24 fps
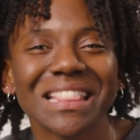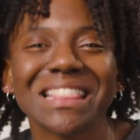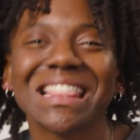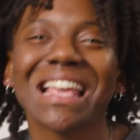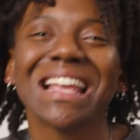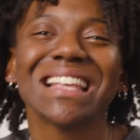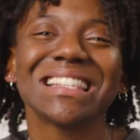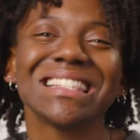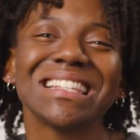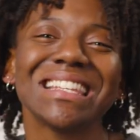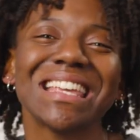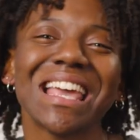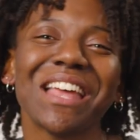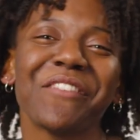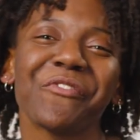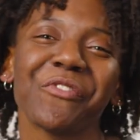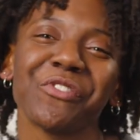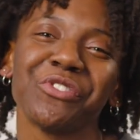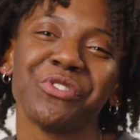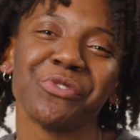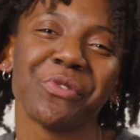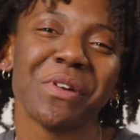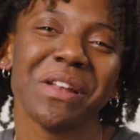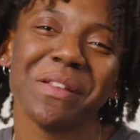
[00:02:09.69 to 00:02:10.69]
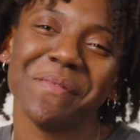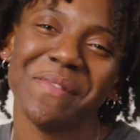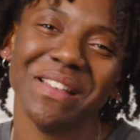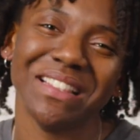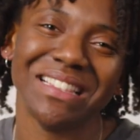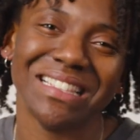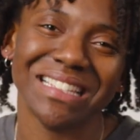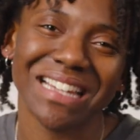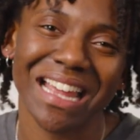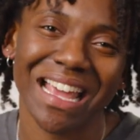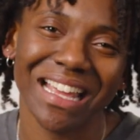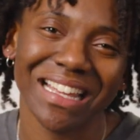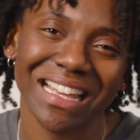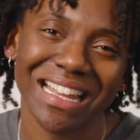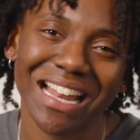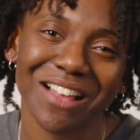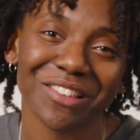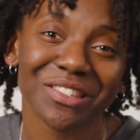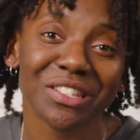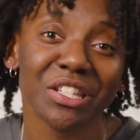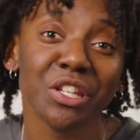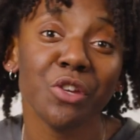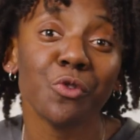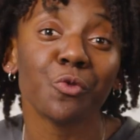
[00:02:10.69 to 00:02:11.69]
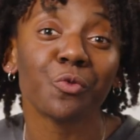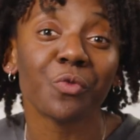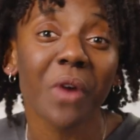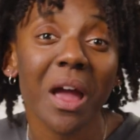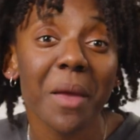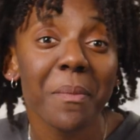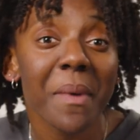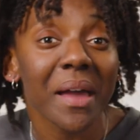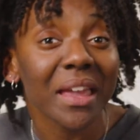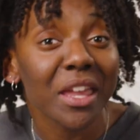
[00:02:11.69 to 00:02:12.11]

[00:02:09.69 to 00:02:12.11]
Thanks again for joining me today, and I'll see you right